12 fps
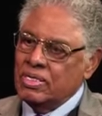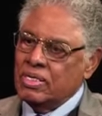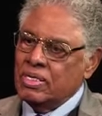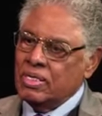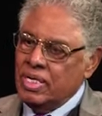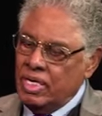
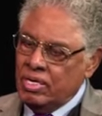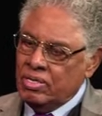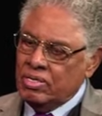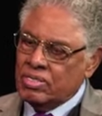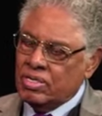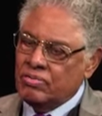the
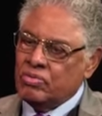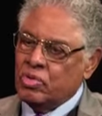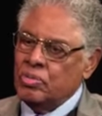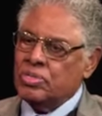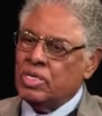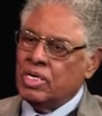leaders of
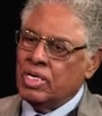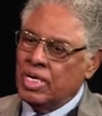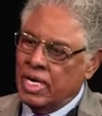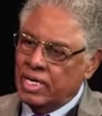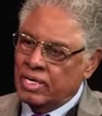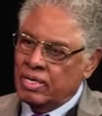groups that are
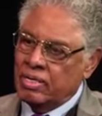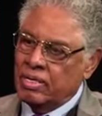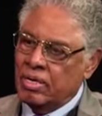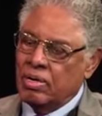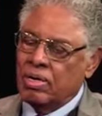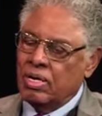lagging
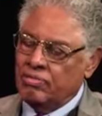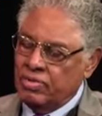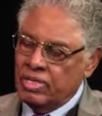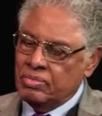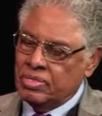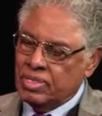are
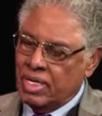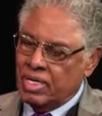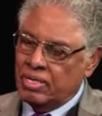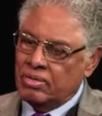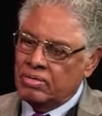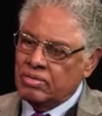often
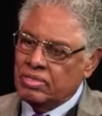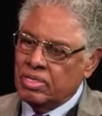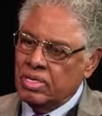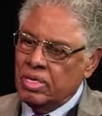themselves